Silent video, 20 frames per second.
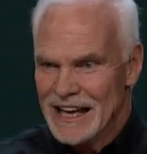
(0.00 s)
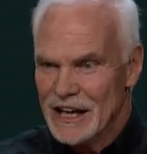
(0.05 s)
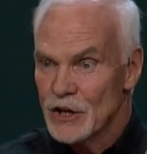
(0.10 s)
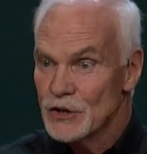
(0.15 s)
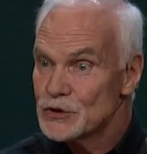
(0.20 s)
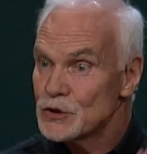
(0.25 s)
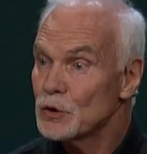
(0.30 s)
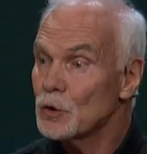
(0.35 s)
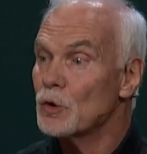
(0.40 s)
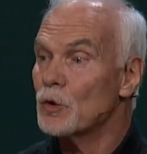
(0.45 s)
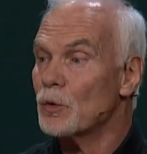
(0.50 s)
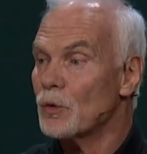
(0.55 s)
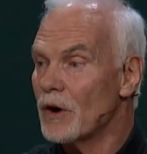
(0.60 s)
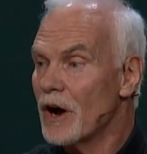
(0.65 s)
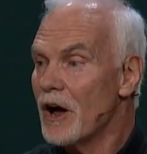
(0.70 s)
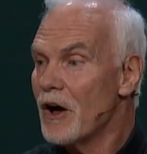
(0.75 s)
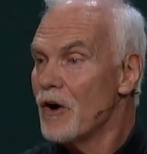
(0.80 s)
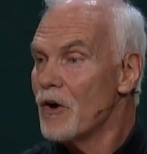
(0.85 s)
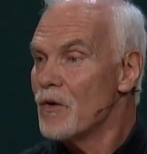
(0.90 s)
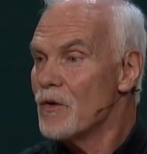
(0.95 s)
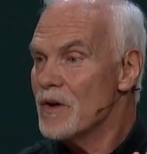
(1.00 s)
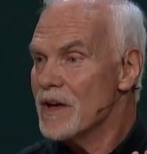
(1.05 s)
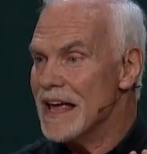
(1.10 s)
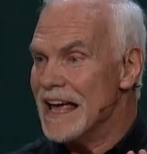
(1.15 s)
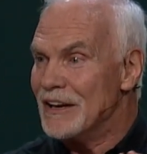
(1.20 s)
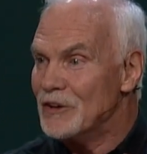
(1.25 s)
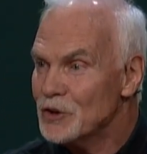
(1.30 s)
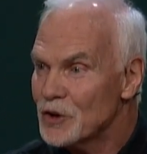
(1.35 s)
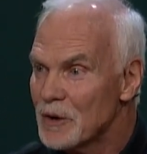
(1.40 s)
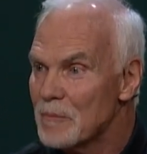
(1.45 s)
is to grow
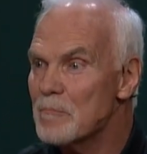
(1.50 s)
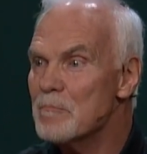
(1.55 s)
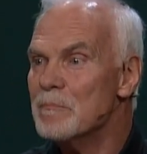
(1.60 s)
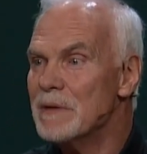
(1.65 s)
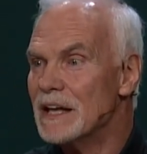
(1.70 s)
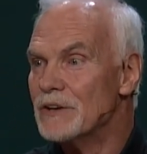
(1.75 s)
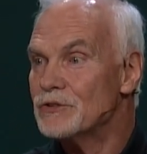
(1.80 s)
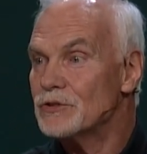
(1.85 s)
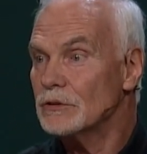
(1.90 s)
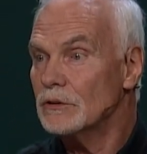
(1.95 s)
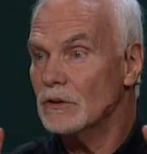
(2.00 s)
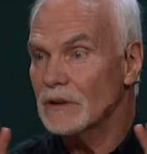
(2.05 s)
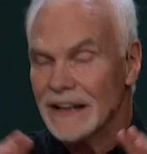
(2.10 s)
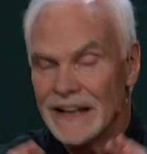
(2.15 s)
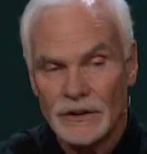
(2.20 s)
in your mental,